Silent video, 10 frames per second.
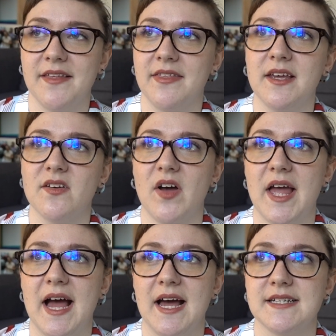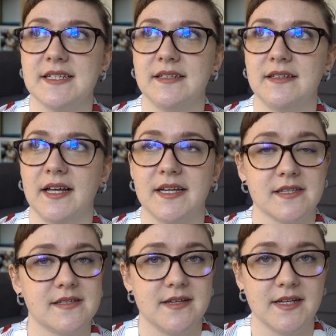I think if I had like a
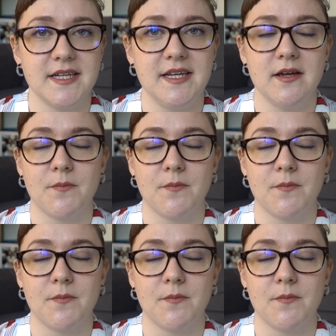study,